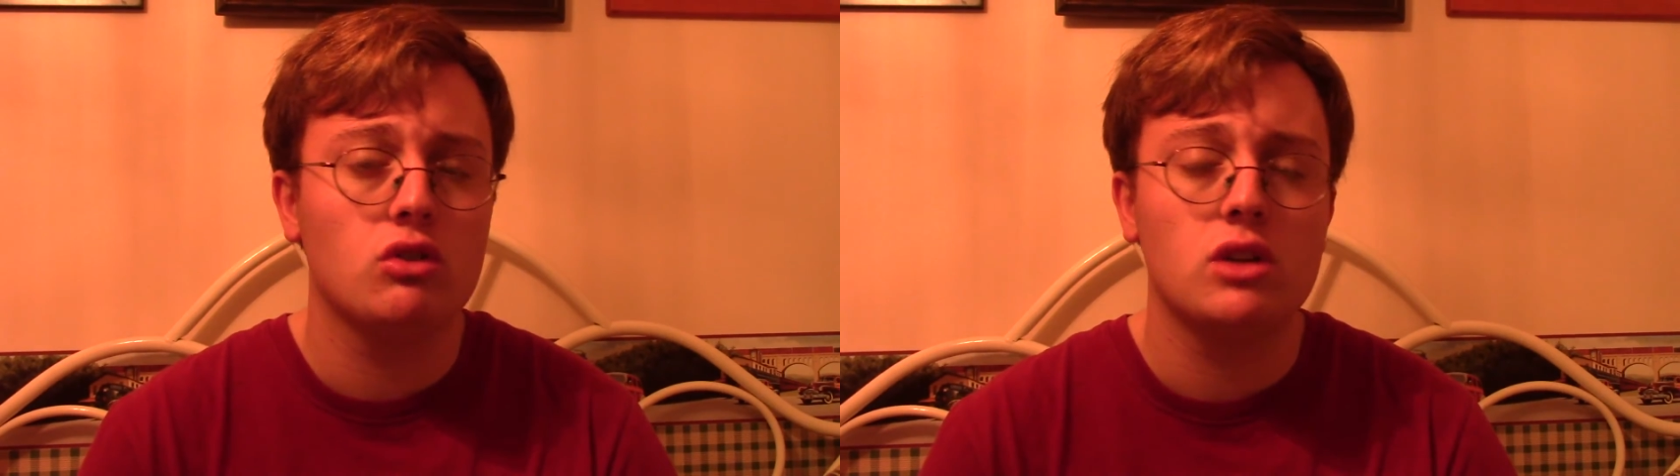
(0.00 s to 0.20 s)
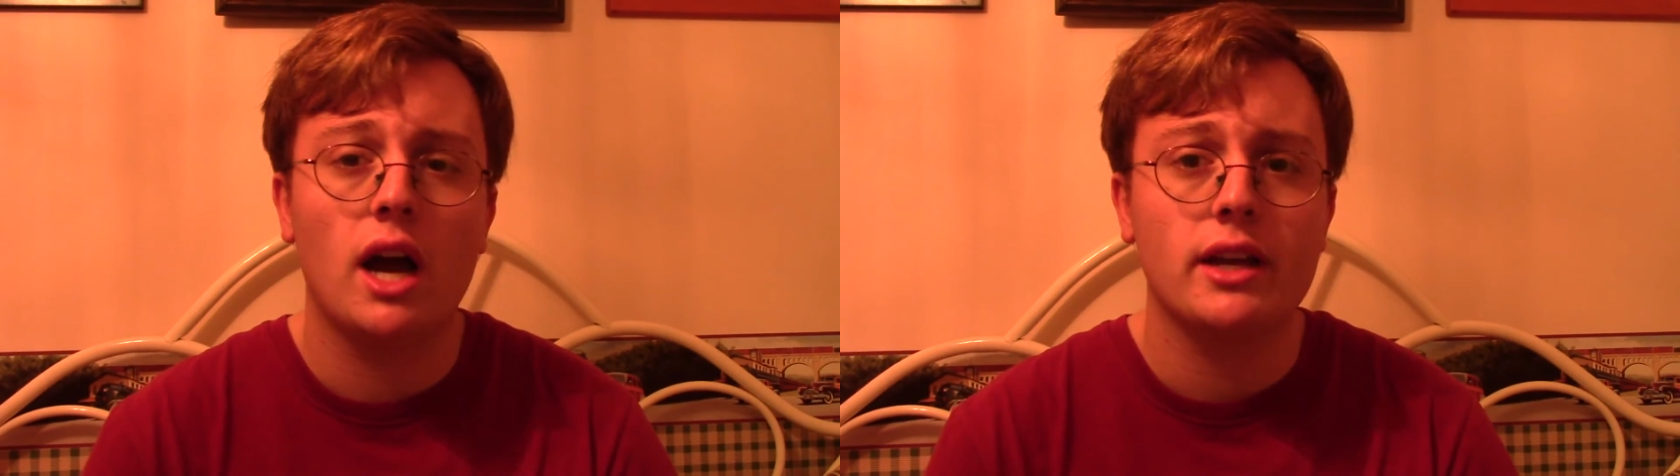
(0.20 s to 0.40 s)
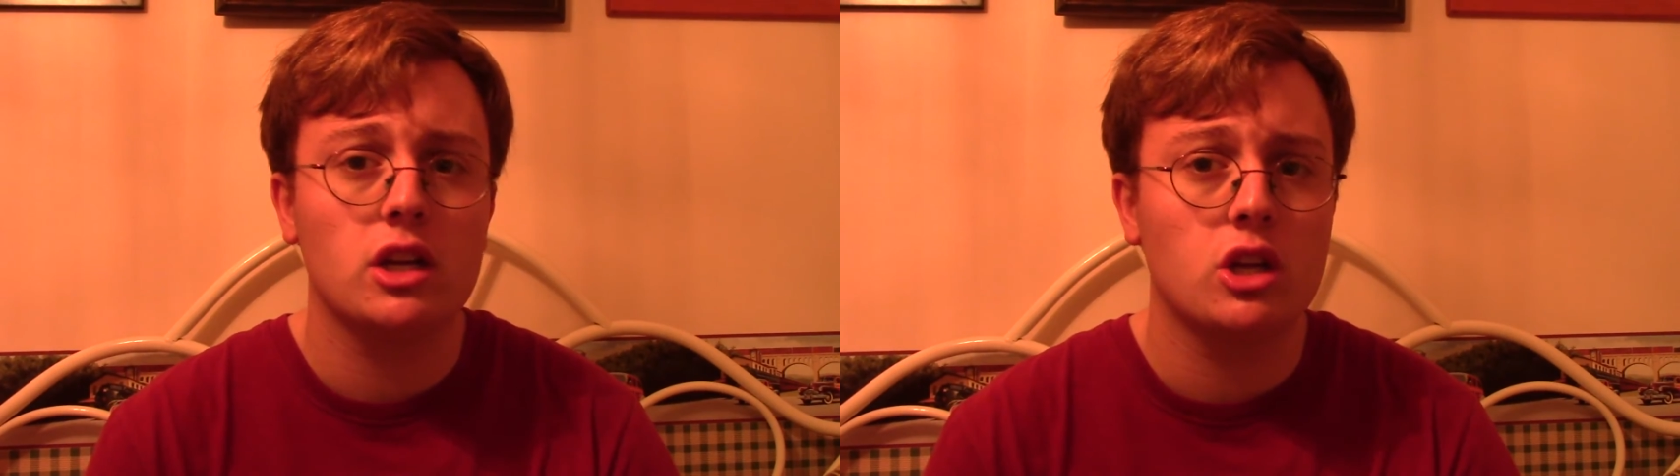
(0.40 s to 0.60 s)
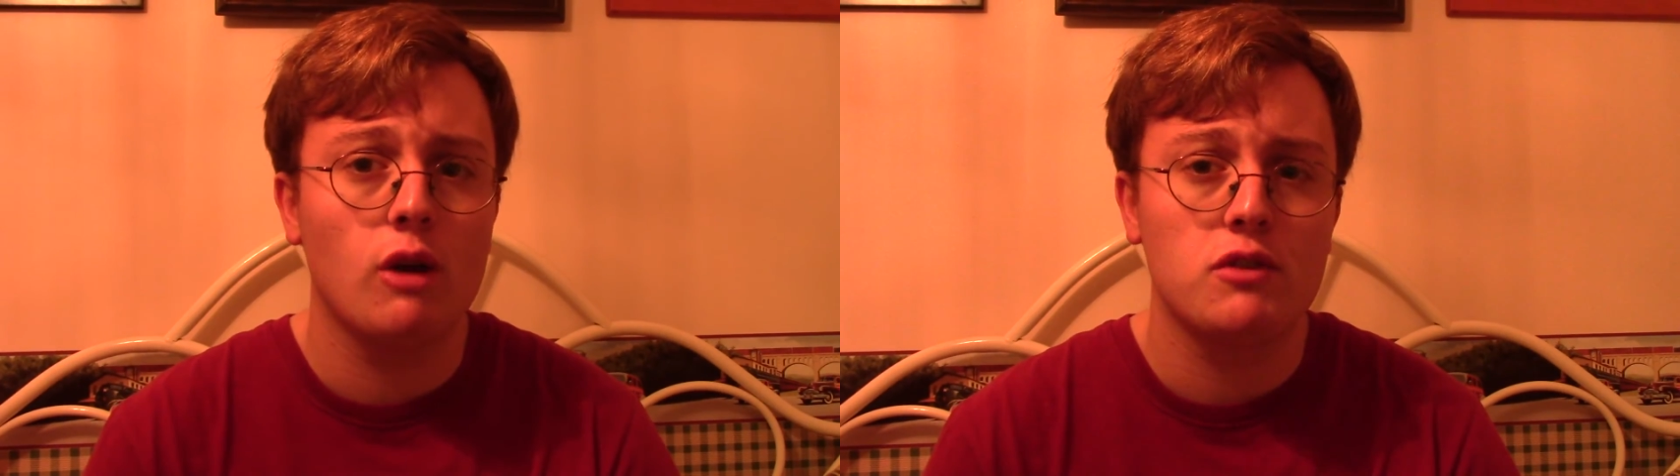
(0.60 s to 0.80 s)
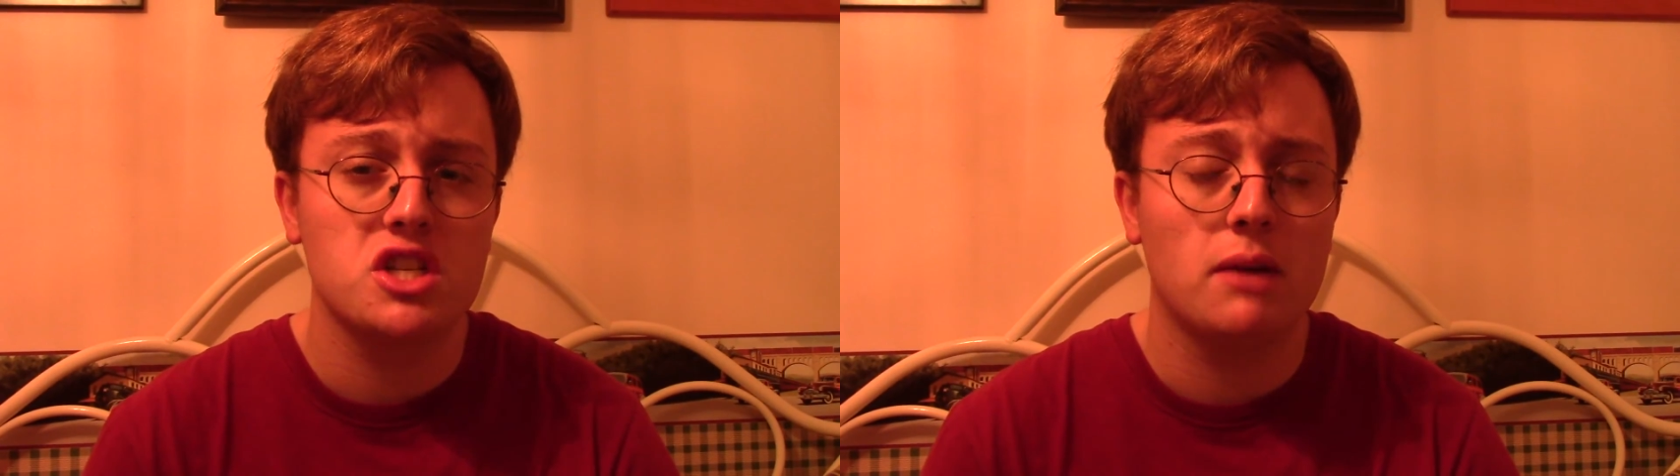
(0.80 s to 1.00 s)
you're not going to
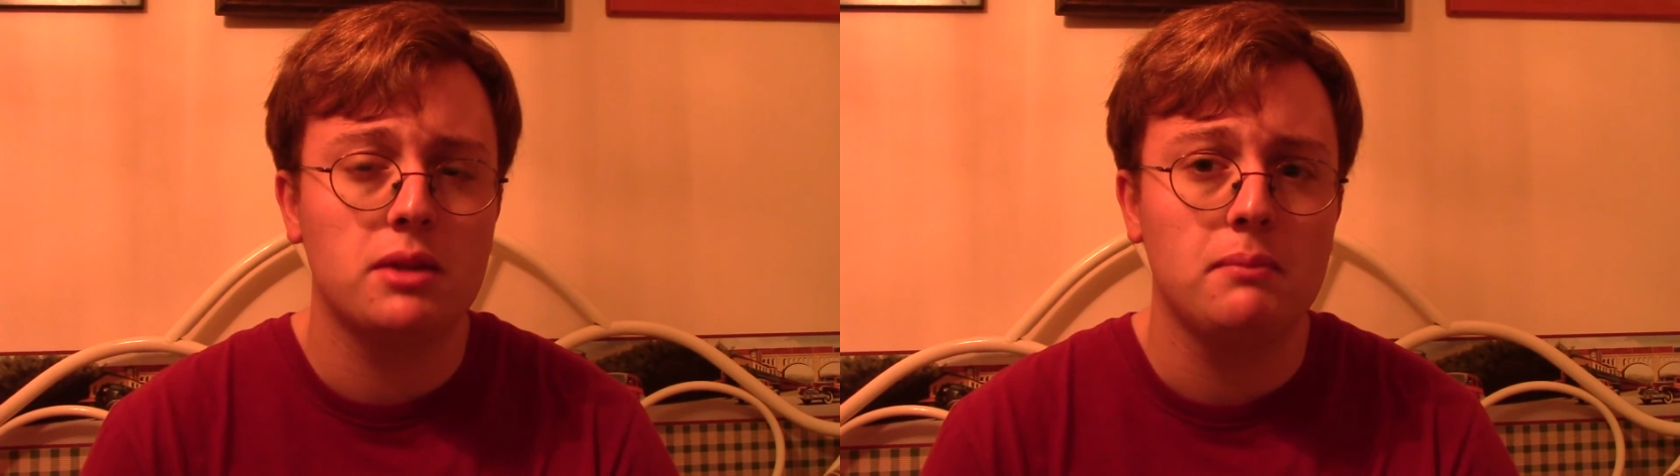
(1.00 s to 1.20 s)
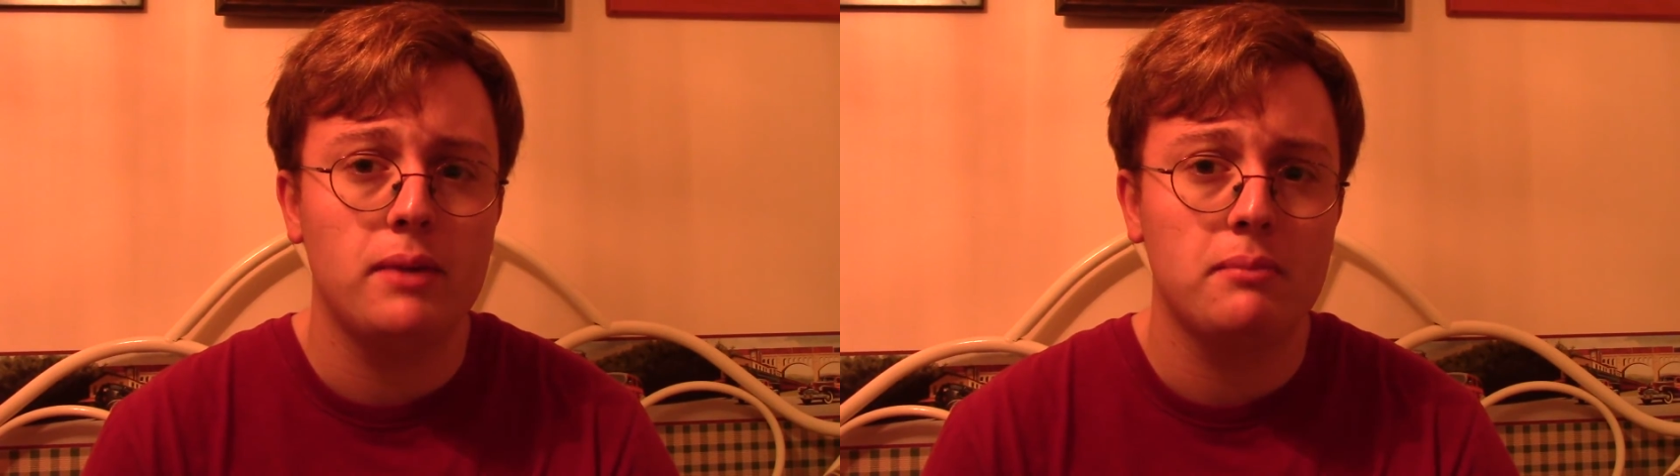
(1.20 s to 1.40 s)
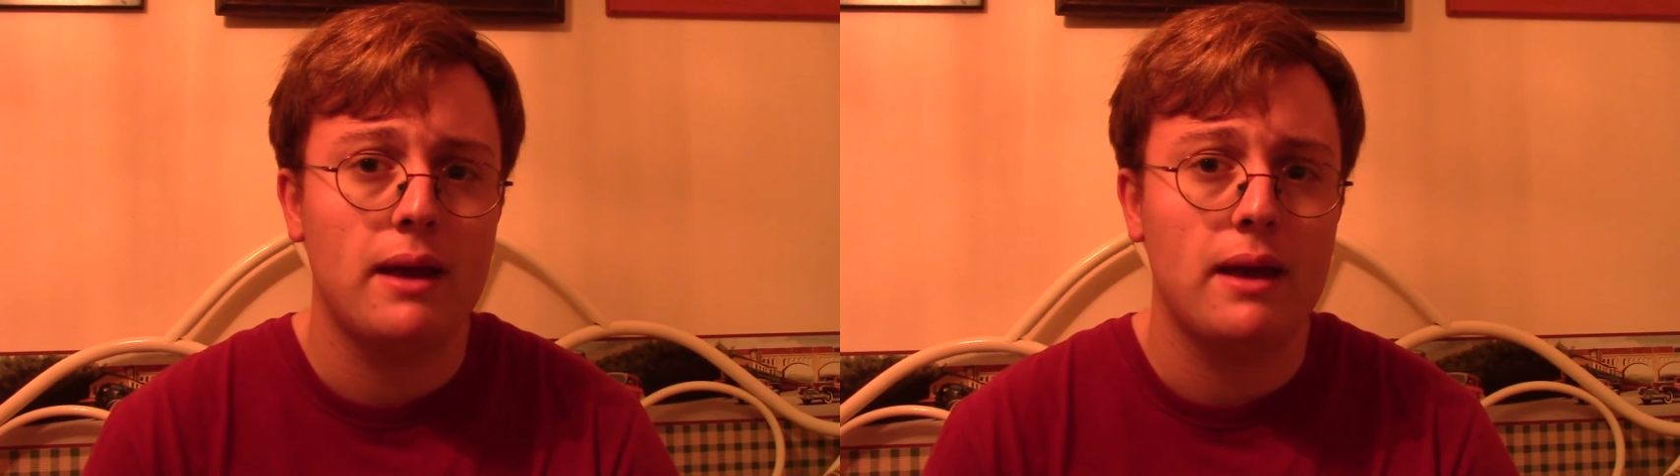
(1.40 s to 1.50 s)
go for something big,